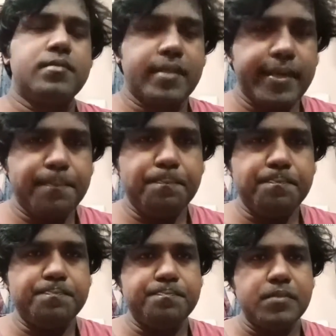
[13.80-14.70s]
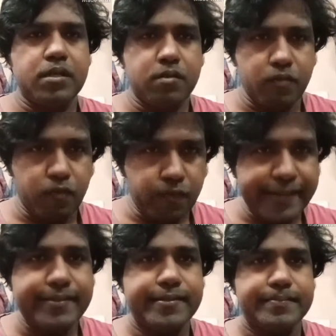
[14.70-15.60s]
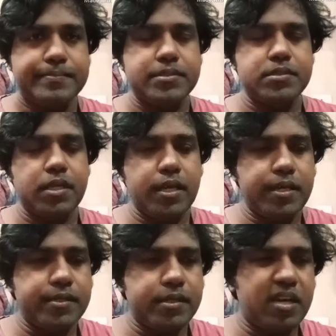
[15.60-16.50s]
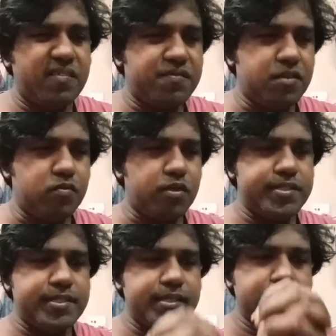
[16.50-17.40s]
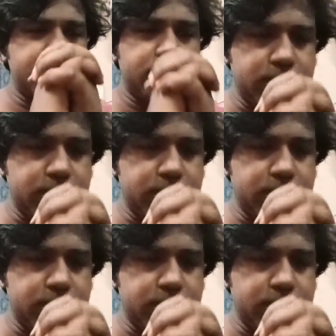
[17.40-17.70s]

rape victims. And after watching